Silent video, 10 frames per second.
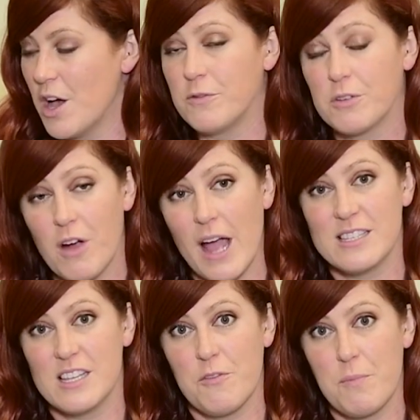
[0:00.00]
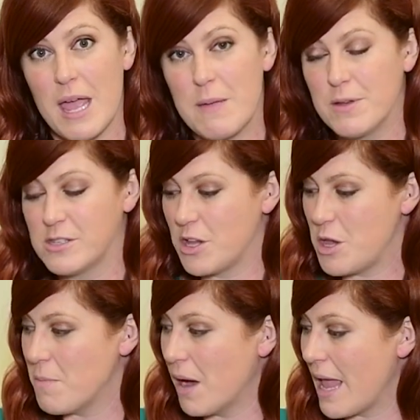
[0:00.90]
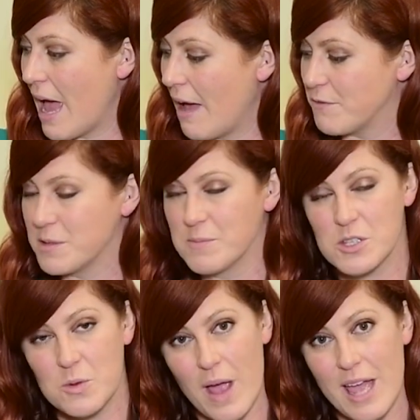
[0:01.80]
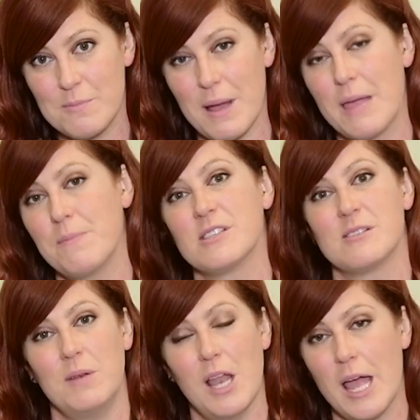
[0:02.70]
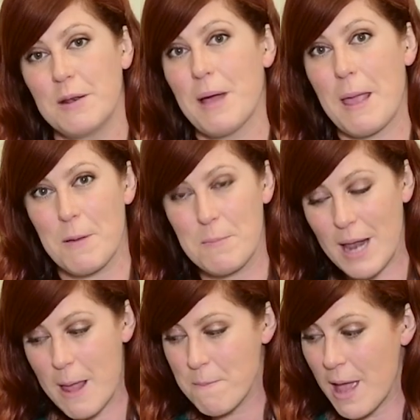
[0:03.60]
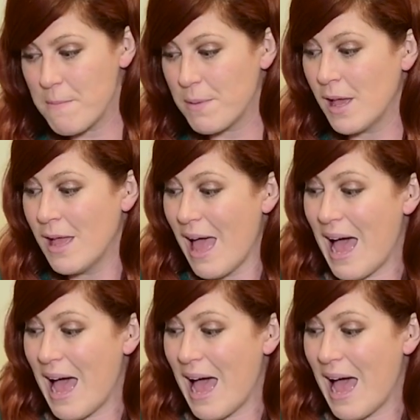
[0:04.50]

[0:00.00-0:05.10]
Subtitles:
A variety of paper, so you might have some squared paper, some lined paper, plain paper,